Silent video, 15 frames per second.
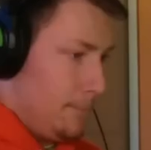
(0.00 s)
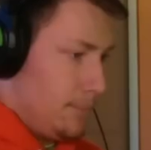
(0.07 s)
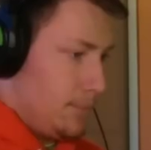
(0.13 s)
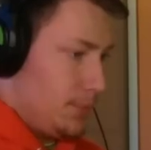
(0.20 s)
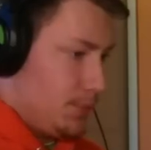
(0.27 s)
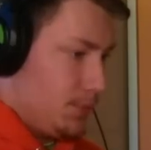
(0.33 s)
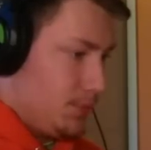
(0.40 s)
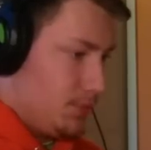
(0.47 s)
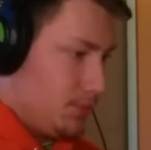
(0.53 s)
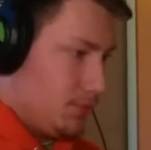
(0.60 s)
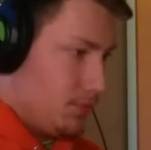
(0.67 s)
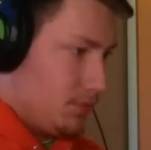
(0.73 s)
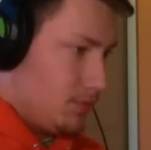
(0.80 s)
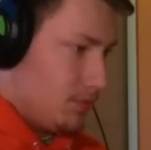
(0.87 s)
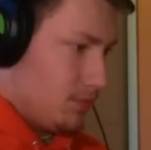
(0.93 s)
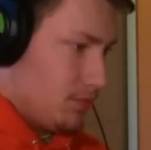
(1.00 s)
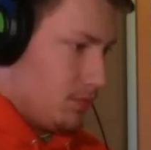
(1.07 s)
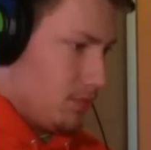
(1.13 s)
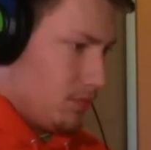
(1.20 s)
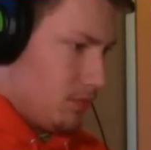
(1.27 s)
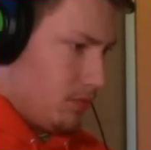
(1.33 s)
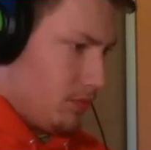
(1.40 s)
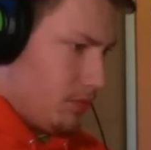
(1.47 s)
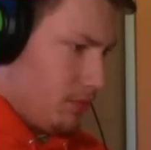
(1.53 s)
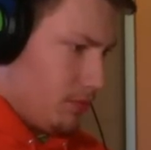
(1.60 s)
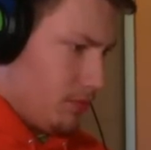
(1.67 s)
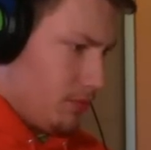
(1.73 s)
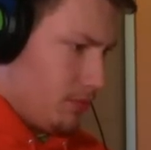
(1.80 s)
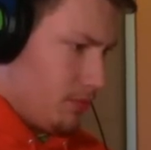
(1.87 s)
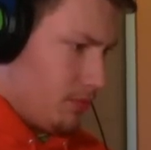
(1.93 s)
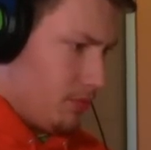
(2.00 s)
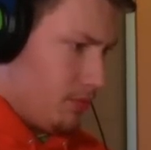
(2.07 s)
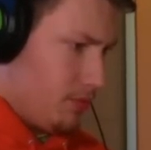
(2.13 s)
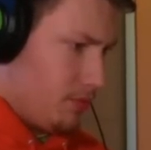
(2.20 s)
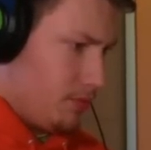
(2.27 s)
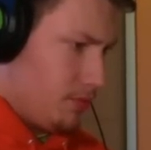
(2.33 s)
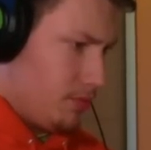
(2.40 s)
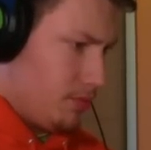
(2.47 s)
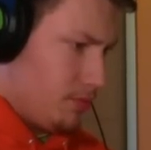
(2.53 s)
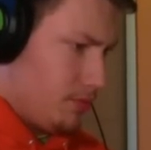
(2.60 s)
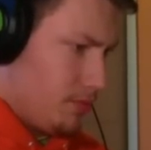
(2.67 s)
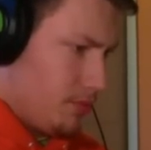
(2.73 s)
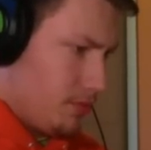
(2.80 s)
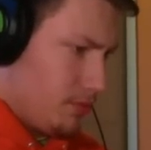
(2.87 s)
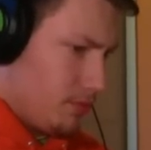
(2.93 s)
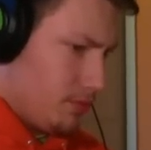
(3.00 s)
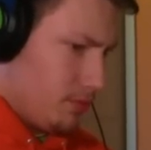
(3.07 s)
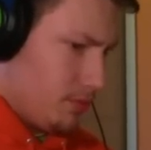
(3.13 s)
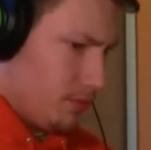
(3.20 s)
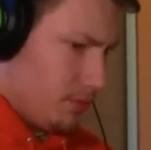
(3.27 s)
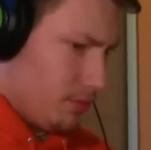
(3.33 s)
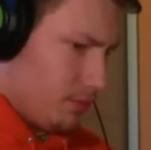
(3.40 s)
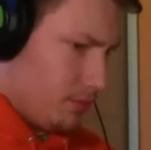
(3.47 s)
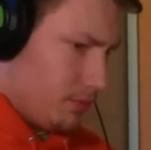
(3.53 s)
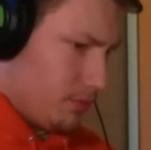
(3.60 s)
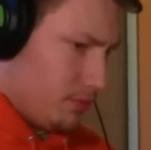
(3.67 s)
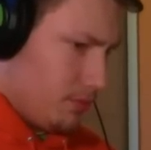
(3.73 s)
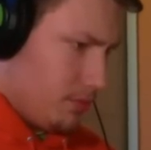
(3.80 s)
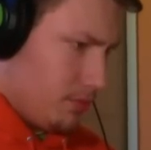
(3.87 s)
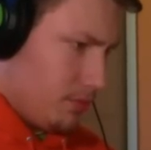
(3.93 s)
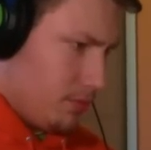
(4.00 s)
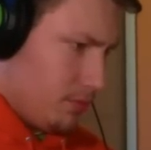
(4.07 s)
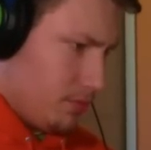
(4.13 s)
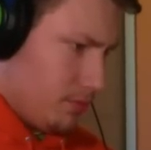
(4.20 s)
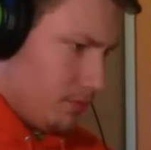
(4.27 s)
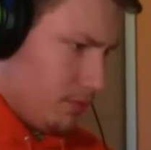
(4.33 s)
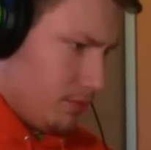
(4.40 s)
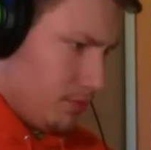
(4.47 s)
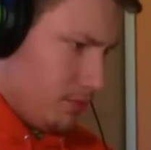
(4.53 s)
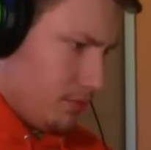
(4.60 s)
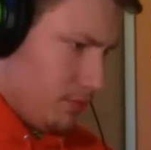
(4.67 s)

[no speech]